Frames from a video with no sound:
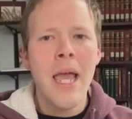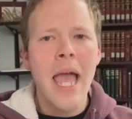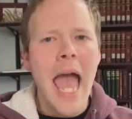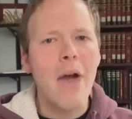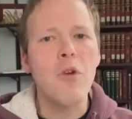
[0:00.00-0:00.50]

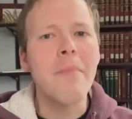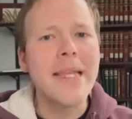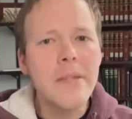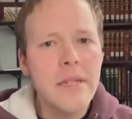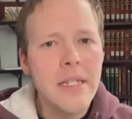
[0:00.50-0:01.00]
Have we
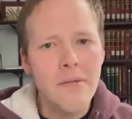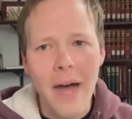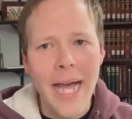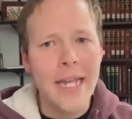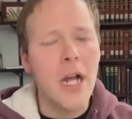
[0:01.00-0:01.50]
mentally
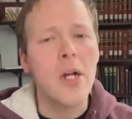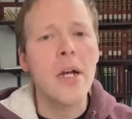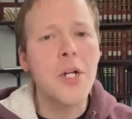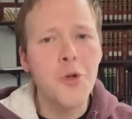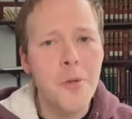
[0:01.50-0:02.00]
divided our
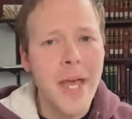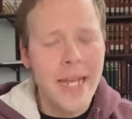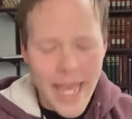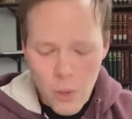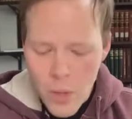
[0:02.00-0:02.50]

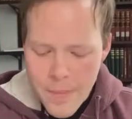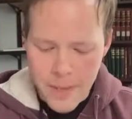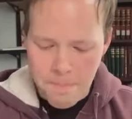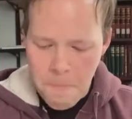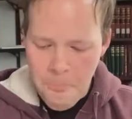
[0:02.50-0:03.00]
countrymen and
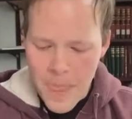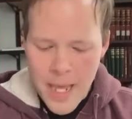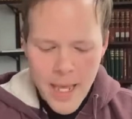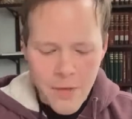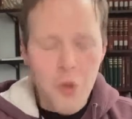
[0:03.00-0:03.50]
women
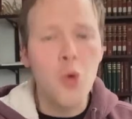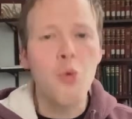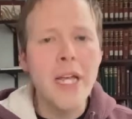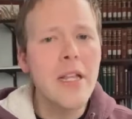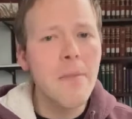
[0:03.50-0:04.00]
into
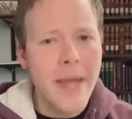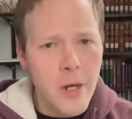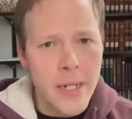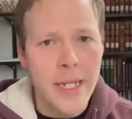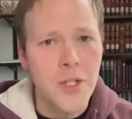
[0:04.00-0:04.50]
real
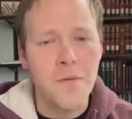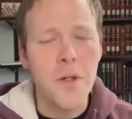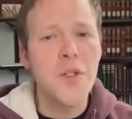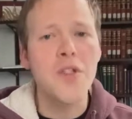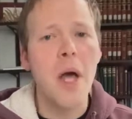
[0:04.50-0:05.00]
Americans
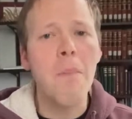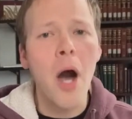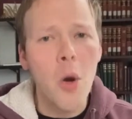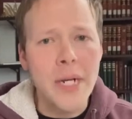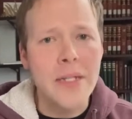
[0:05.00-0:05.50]
versus
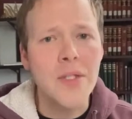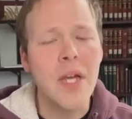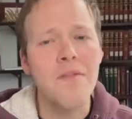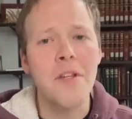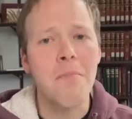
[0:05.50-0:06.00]
opponents
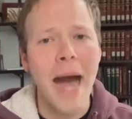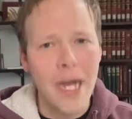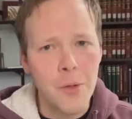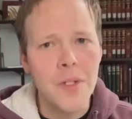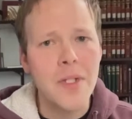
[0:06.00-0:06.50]
of
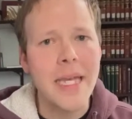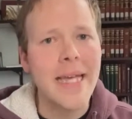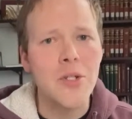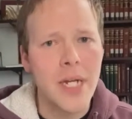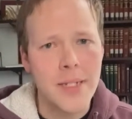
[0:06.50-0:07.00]
democracy
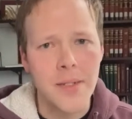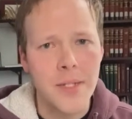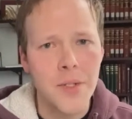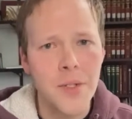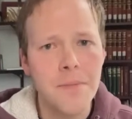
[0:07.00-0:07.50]
and
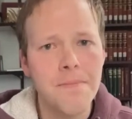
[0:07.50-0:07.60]
justice?